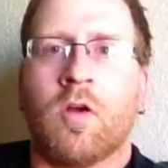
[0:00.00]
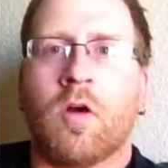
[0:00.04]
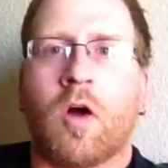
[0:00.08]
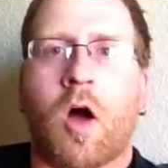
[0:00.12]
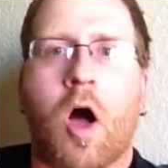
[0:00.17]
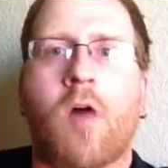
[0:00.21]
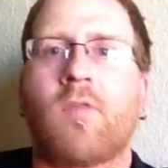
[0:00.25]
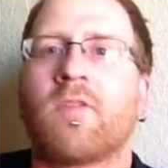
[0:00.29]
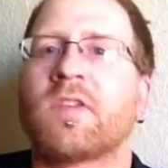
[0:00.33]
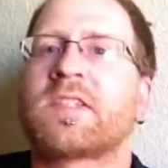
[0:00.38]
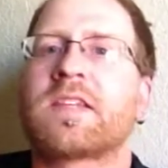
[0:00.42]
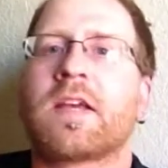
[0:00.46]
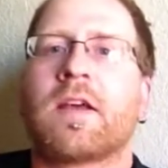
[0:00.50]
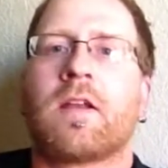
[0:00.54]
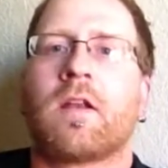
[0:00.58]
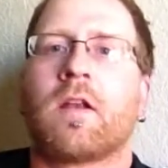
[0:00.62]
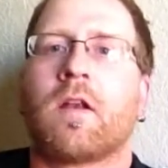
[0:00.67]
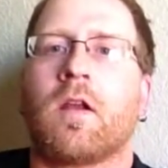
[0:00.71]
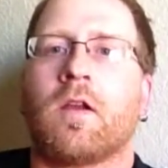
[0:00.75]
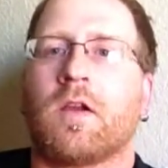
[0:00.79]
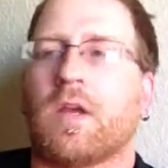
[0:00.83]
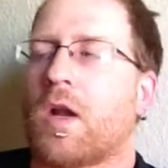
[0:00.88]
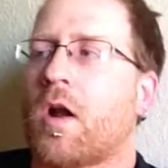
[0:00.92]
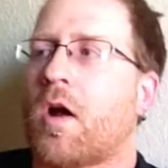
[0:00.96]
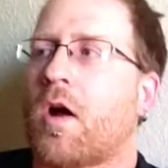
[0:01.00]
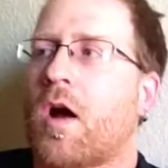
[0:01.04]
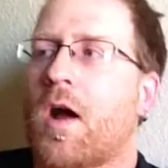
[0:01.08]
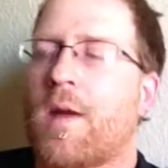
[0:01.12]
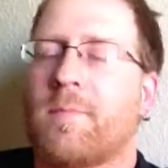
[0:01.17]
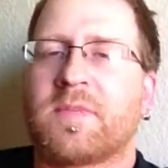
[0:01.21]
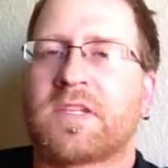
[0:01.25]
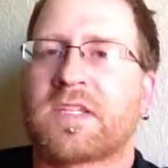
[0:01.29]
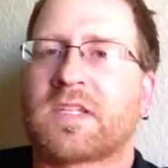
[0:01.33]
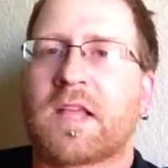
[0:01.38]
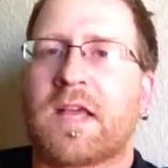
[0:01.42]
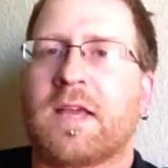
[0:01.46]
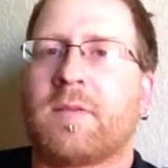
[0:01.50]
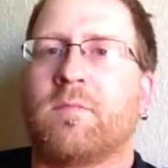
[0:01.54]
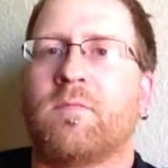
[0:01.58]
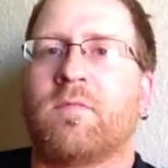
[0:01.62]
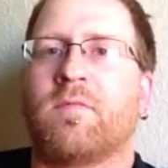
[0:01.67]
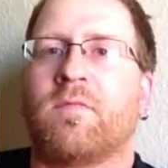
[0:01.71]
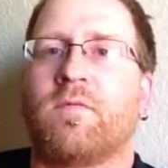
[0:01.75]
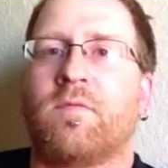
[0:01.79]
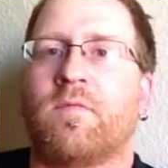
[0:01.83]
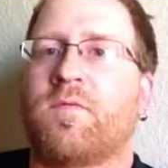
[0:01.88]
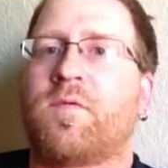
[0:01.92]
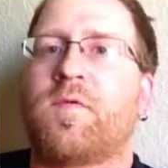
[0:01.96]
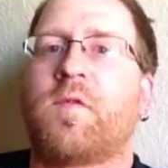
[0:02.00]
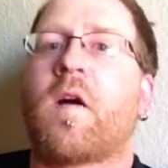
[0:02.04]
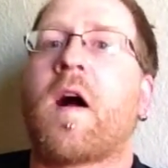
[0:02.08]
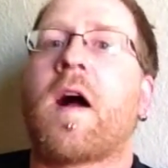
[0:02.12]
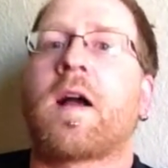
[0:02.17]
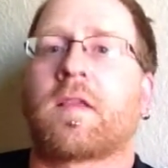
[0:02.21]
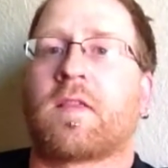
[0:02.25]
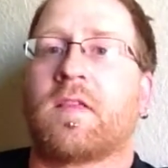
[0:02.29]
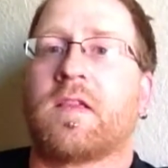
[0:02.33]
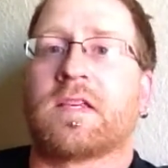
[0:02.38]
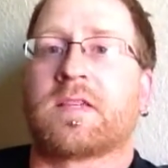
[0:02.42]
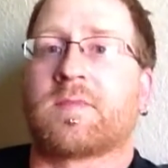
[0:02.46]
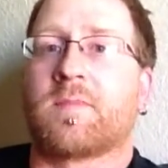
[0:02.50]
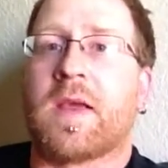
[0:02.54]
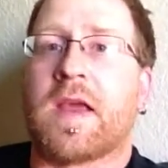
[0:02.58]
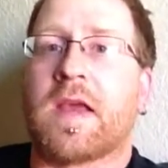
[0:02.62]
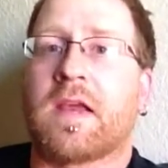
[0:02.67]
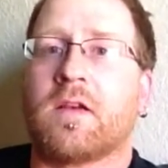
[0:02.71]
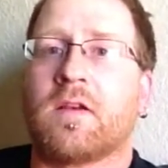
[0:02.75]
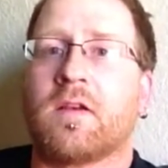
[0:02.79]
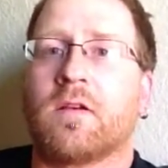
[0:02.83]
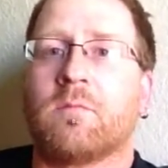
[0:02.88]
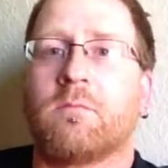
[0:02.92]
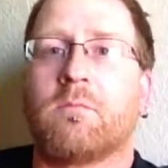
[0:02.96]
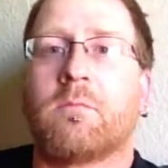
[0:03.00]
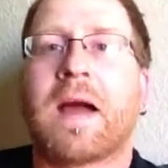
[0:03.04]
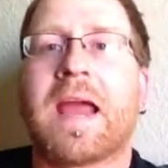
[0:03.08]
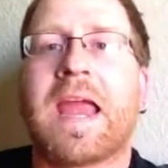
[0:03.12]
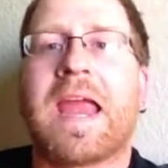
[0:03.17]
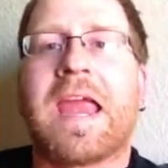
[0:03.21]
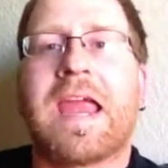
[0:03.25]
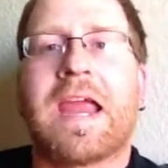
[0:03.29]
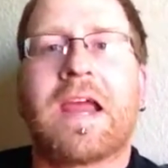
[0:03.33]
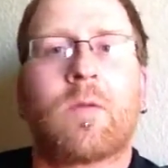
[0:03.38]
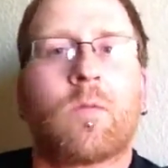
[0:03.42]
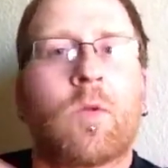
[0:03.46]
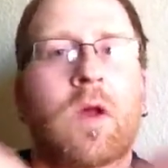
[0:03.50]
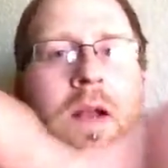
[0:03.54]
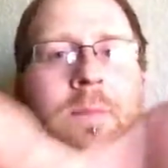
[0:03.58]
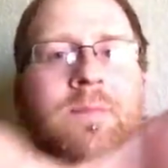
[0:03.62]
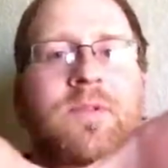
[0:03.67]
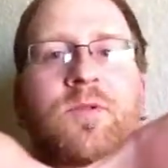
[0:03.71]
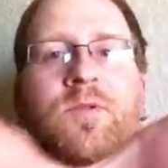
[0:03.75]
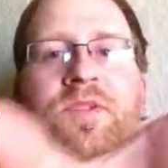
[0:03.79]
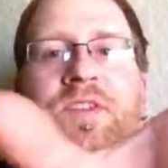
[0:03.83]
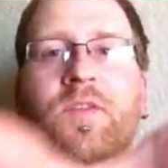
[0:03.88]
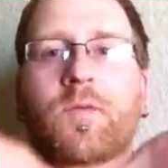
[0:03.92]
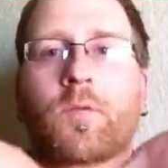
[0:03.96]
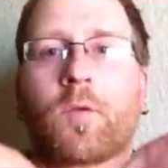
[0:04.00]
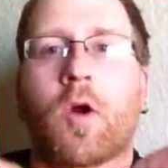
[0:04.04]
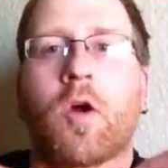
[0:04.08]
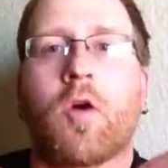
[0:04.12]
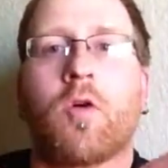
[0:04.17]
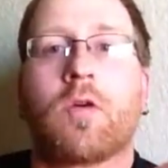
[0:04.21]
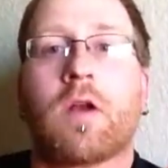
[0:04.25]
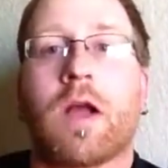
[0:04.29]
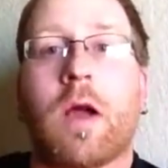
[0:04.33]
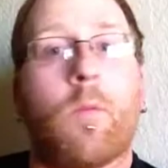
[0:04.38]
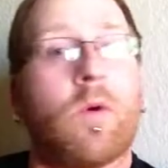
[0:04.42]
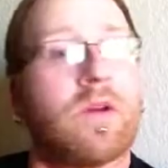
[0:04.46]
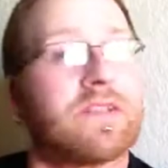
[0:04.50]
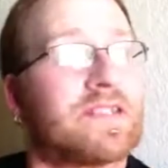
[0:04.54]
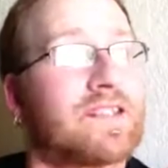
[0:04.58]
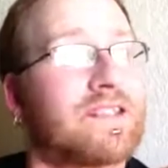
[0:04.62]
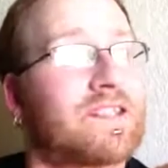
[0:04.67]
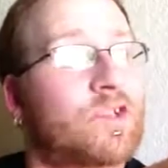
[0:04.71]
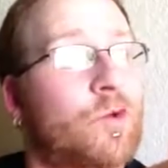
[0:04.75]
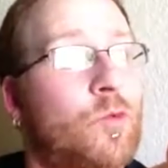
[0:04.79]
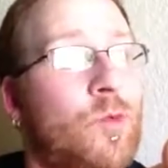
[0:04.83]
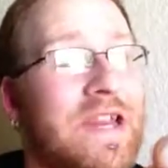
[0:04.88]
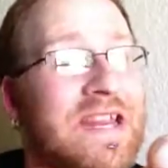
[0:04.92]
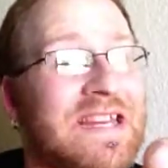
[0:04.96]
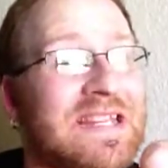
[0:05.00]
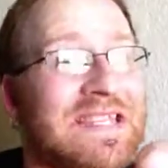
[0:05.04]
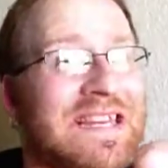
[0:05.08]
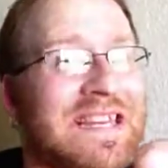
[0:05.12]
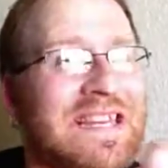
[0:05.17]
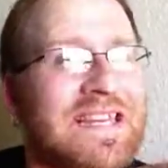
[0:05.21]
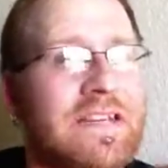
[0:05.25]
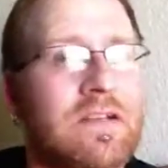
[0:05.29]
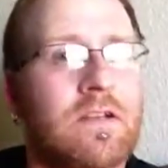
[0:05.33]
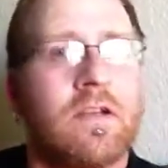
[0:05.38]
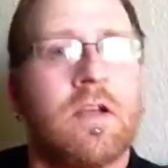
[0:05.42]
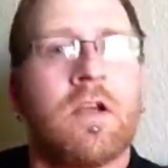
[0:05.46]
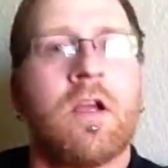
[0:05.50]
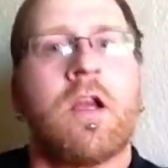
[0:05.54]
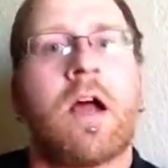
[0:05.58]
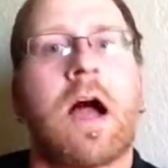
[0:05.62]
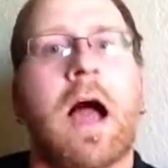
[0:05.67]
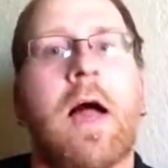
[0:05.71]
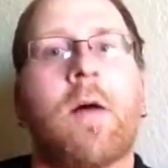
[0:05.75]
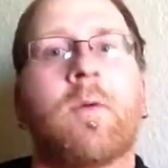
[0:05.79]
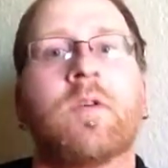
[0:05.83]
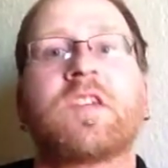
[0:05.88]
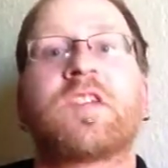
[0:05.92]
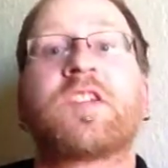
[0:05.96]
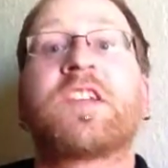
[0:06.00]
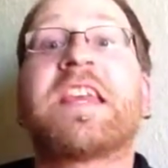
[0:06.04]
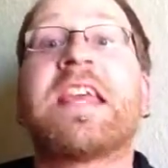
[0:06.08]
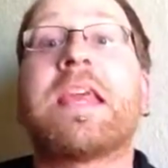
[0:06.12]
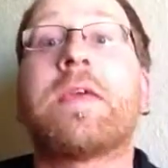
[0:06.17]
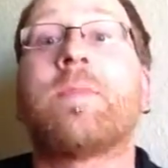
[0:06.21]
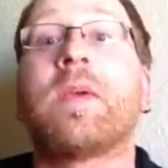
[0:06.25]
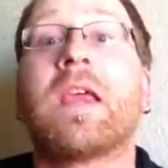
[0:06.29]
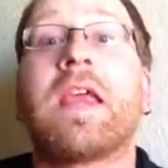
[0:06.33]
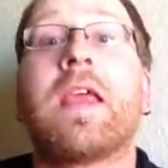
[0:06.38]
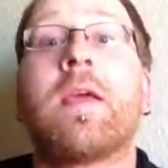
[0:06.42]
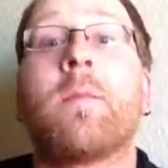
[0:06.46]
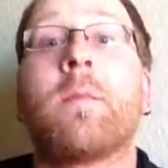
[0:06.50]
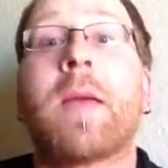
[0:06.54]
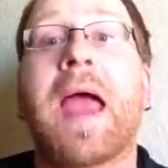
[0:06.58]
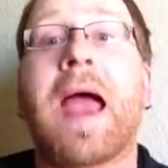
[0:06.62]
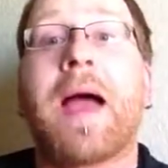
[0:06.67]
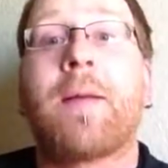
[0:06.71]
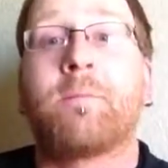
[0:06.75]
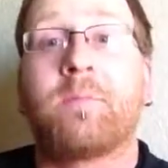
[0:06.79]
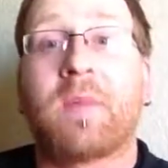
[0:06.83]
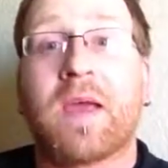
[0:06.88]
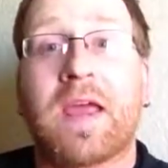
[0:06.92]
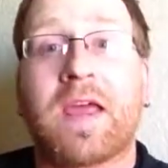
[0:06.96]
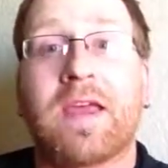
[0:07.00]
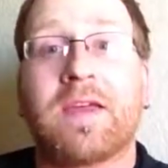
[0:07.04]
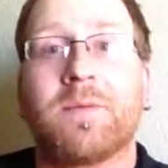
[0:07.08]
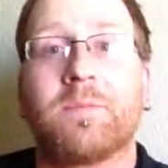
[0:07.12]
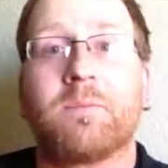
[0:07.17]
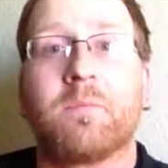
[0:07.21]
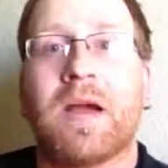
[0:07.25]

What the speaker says: All of a sudden, I'm just like, fuck this, man. My hand went up to his throat. I wasn't squeezing. I was keeping him at bay.